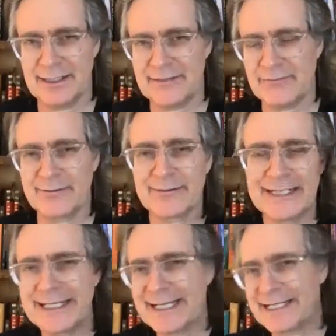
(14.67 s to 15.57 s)
right? If we
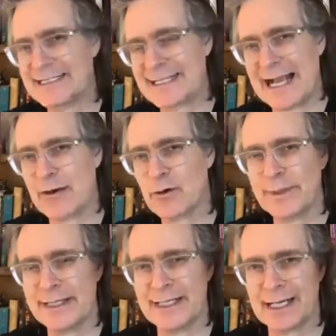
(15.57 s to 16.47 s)
really get this, how can
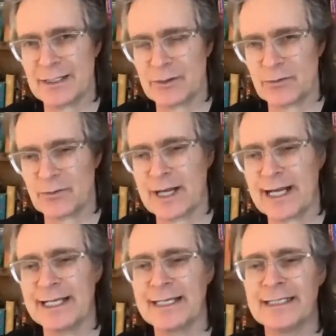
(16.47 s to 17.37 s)
we not
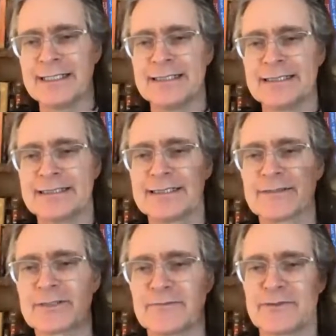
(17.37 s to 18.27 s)
cry
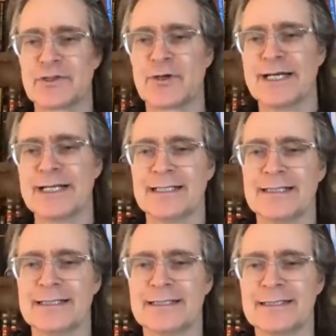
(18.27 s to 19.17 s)
tears of joy,
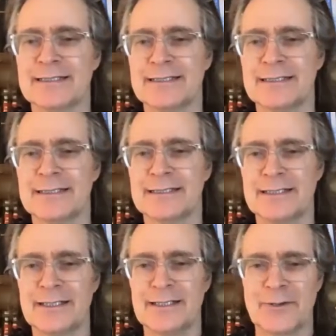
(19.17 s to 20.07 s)

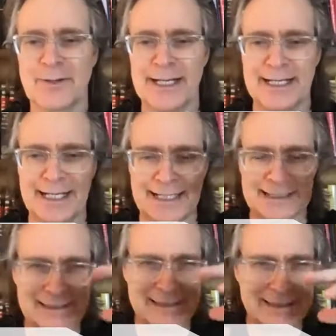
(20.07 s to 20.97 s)
right?
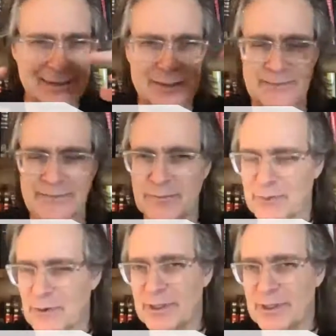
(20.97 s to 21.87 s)
And tears of a
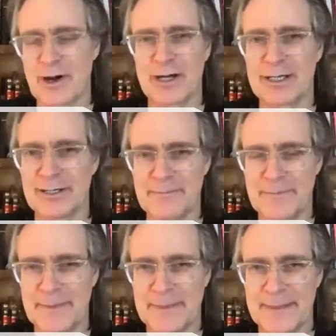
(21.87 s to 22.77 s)
broken heart
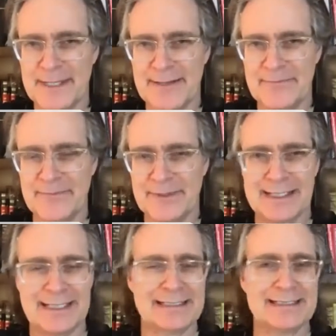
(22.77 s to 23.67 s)

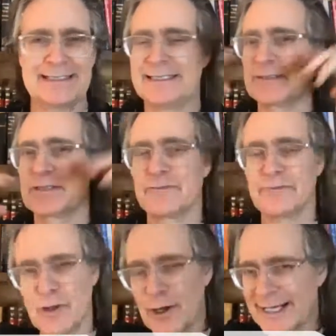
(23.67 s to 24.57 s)
and tears of
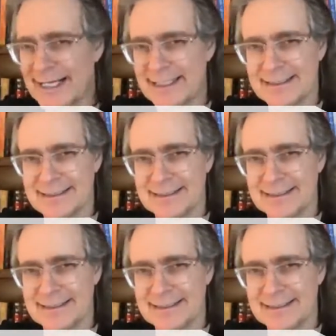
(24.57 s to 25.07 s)
longing